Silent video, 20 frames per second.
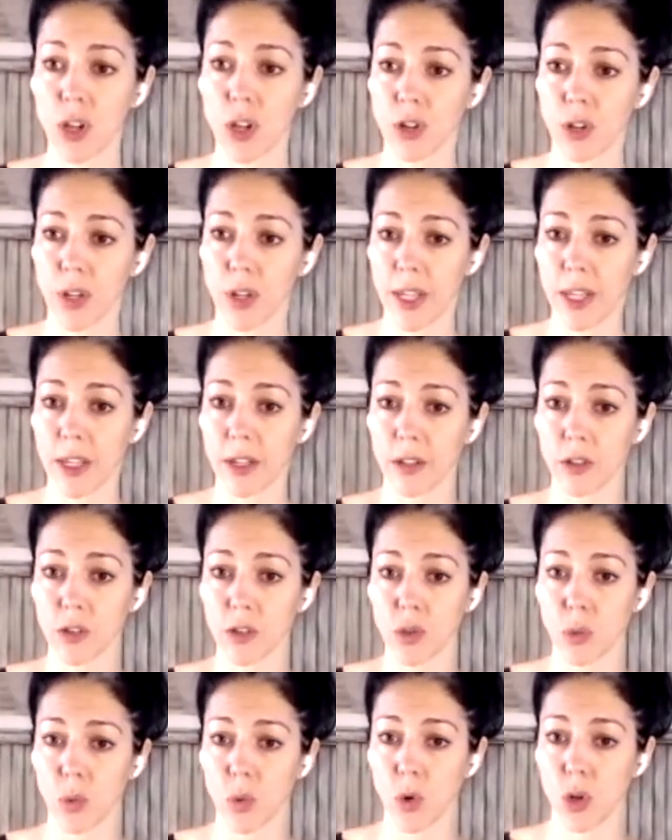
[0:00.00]
your heel
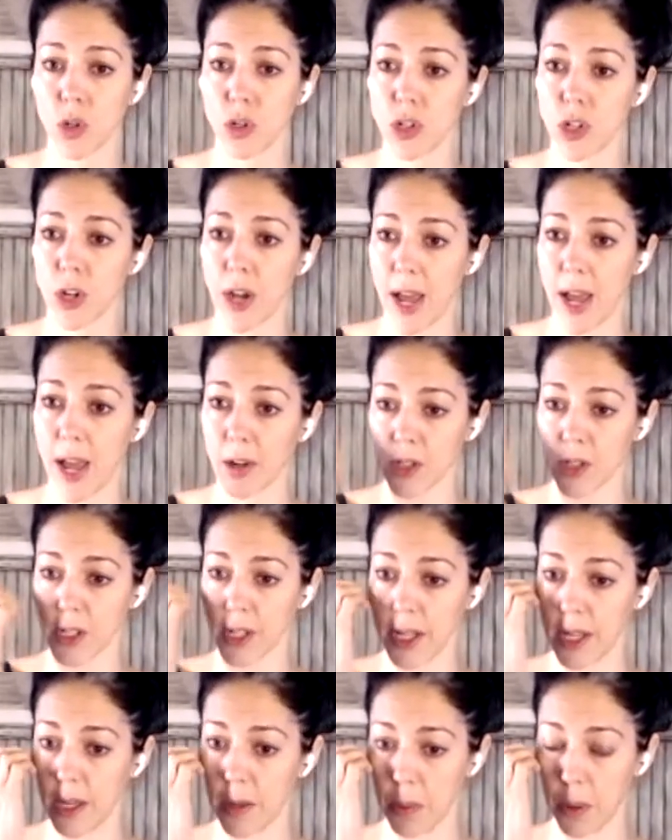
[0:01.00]
towards your outer
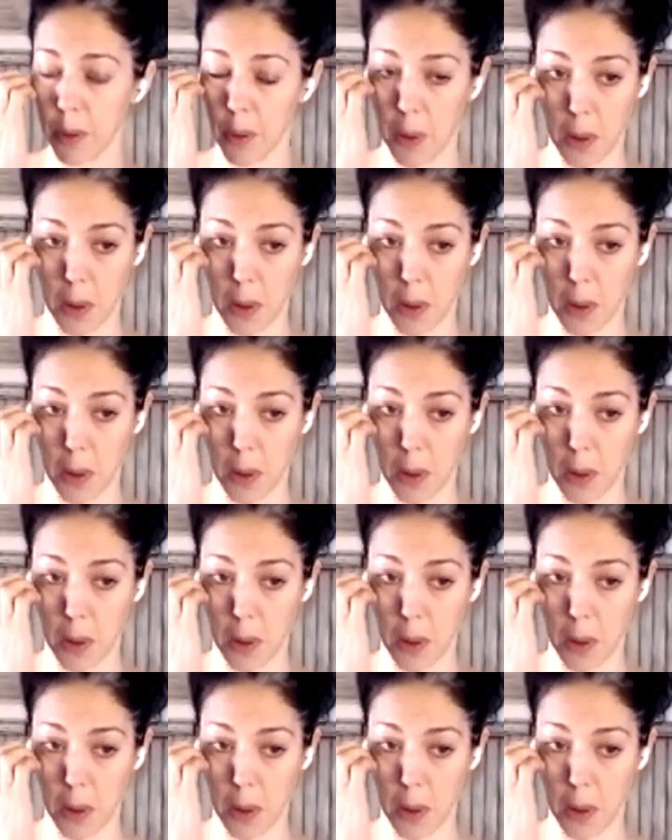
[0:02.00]
hip.